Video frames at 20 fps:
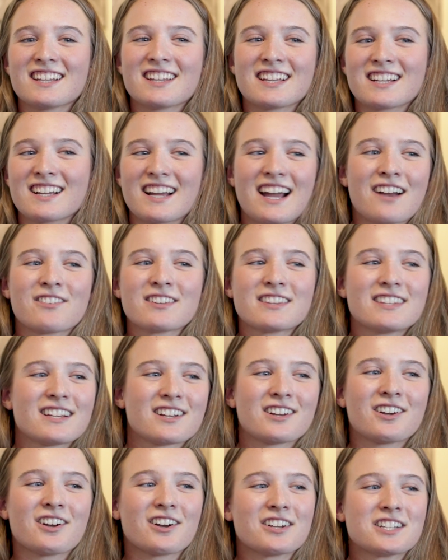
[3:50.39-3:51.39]
like everything
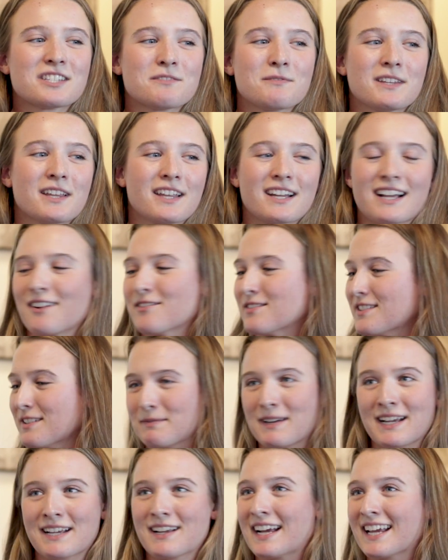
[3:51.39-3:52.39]
occurred to me that like I was like
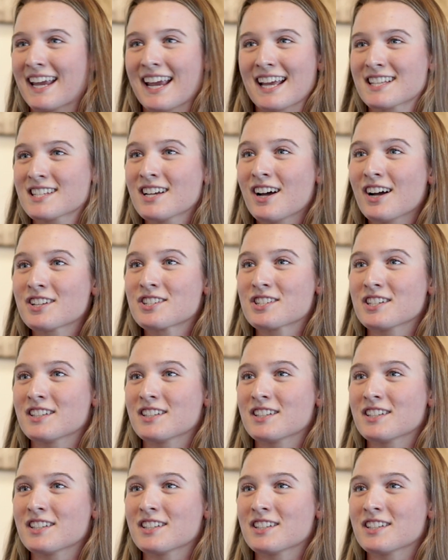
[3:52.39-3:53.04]
I can't touch,